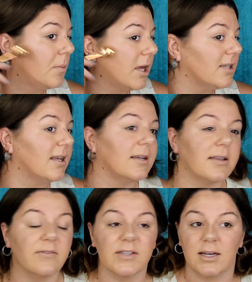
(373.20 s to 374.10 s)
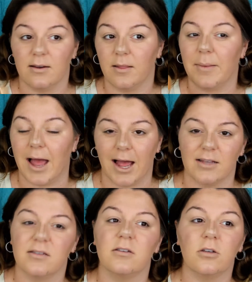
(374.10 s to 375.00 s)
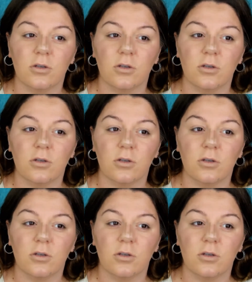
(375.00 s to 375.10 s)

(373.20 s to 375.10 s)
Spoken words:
because, as I've said in the past,